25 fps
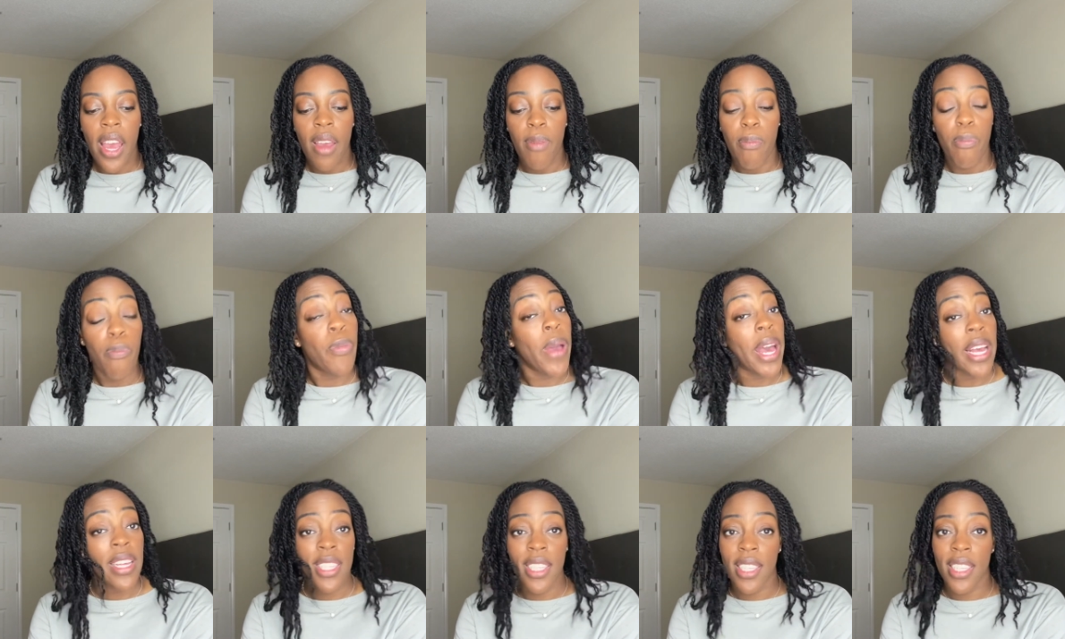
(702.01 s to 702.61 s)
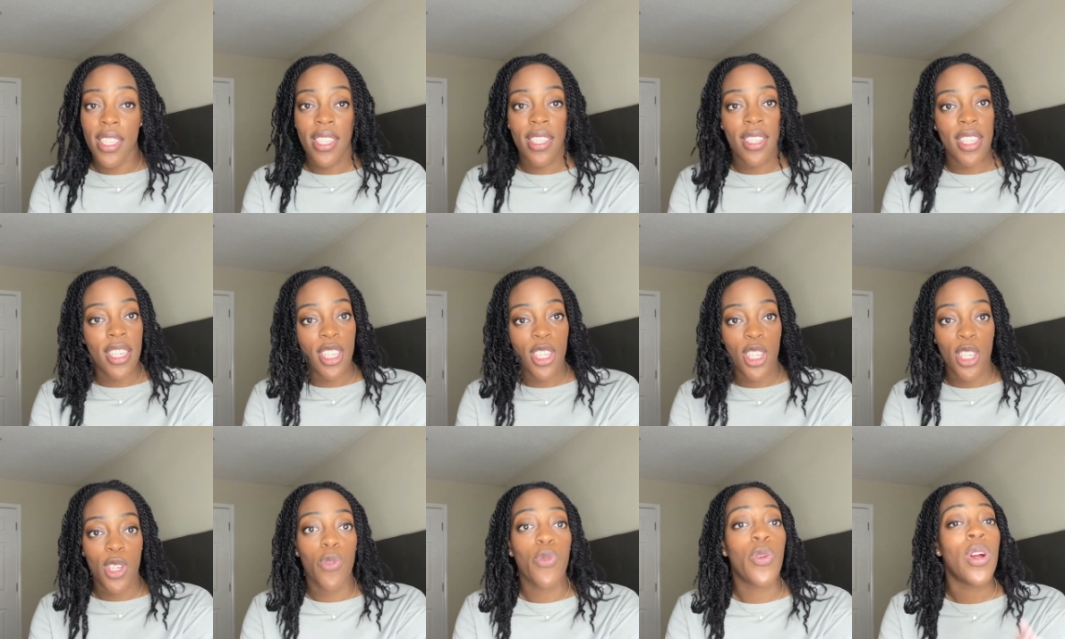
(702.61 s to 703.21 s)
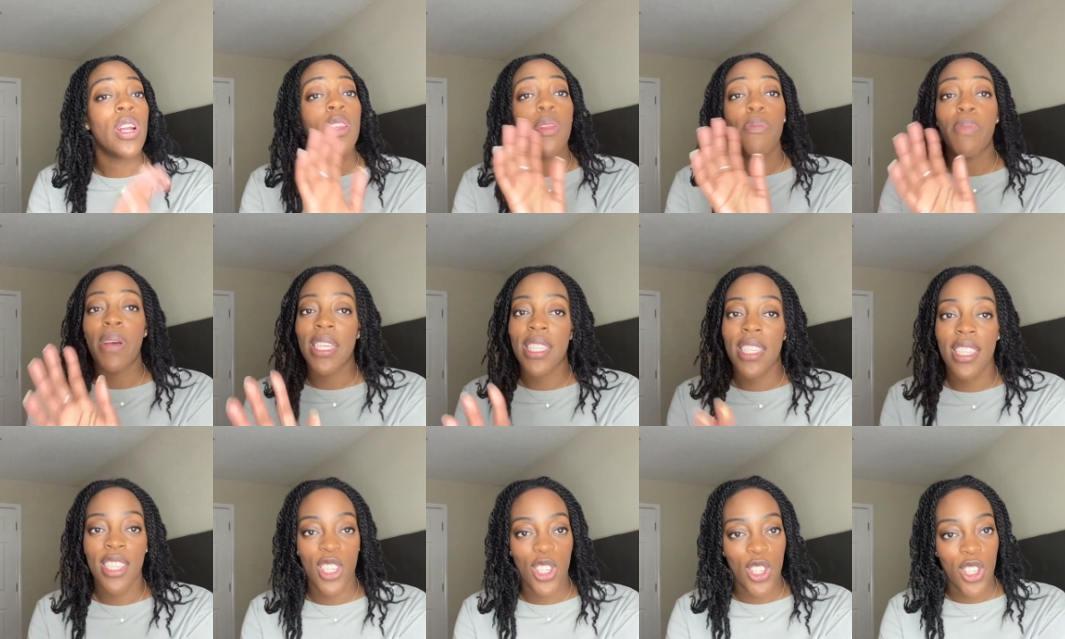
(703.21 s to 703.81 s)
Best decision, one of the best
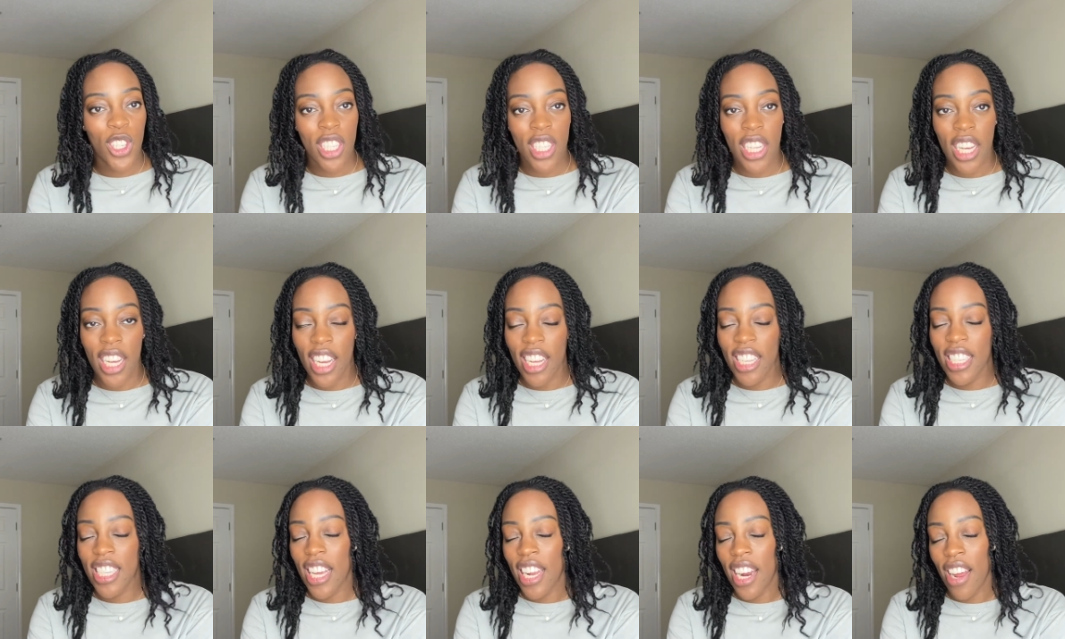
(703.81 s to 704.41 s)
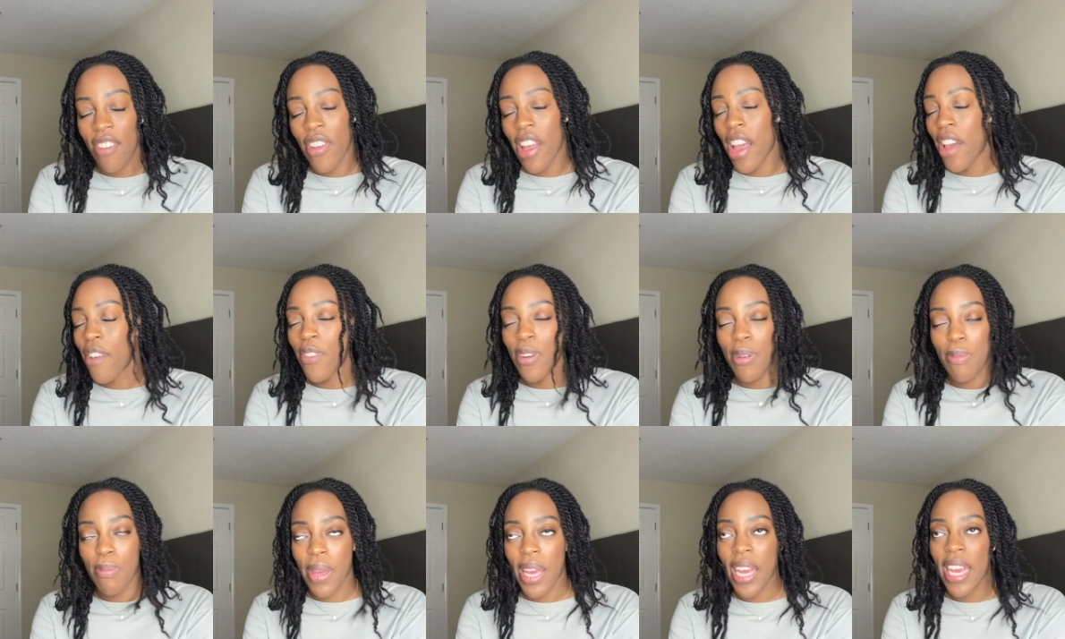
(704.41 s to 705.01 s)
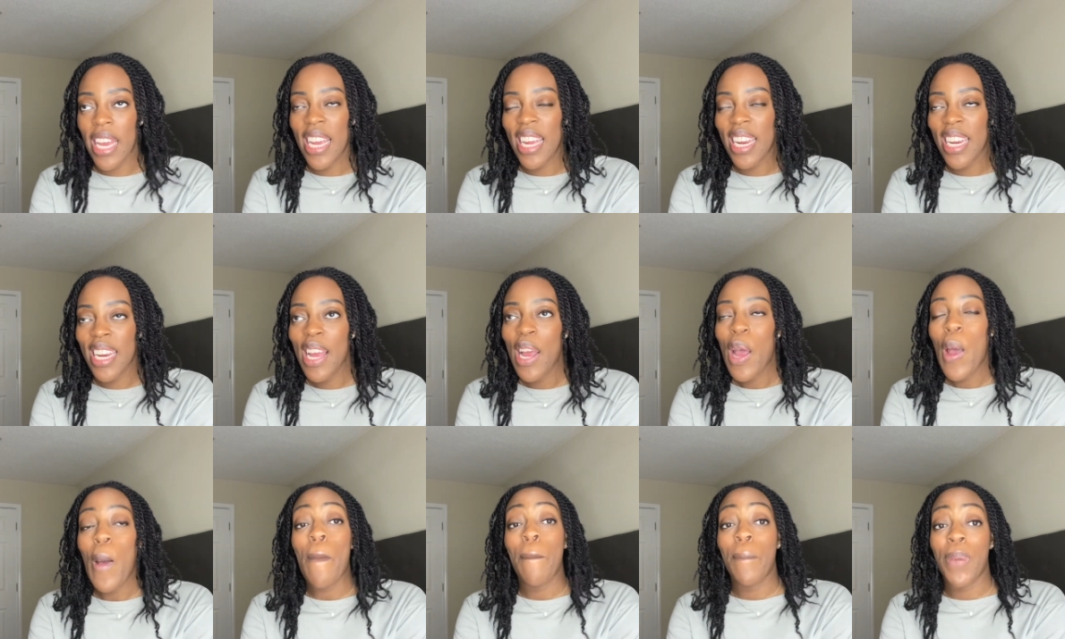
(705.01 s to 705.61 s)
decisions, like I said, I've ever made,
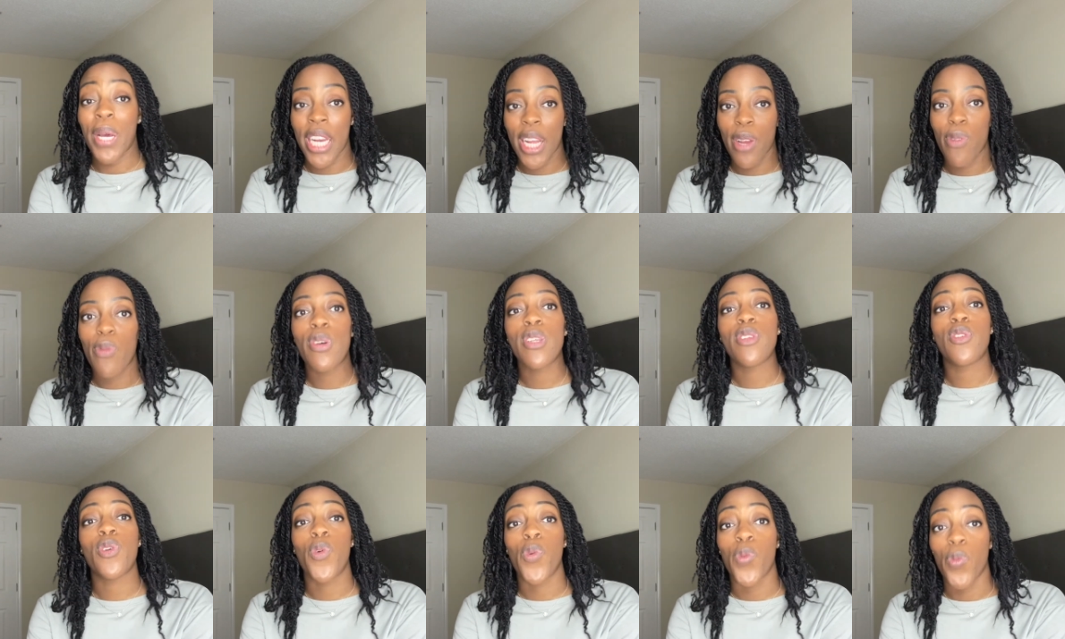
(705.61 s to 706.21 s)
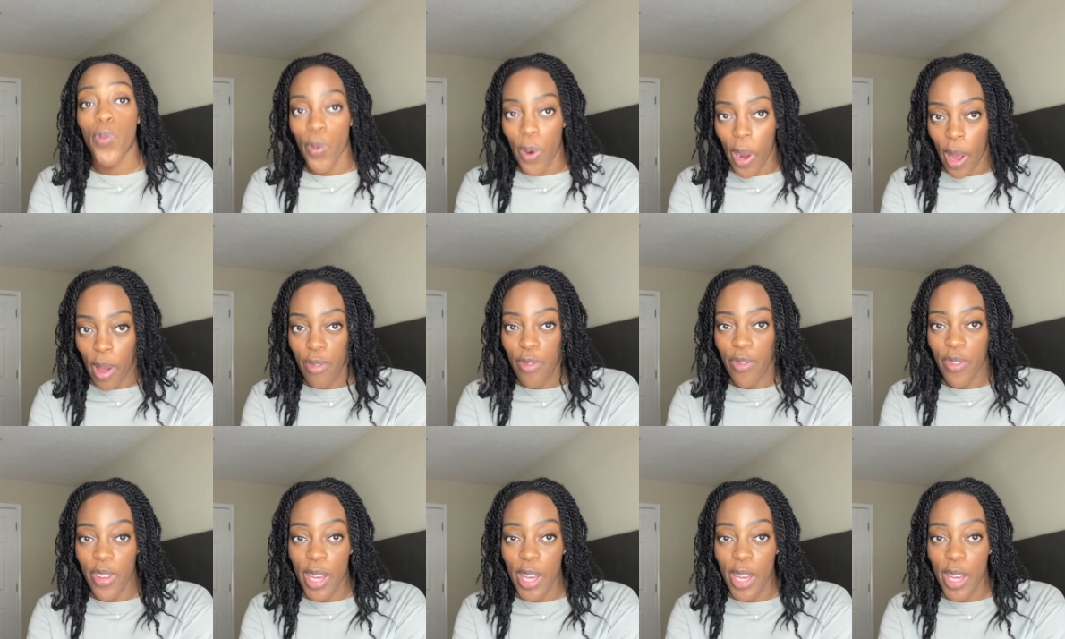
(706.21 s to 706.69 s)
but it was rough.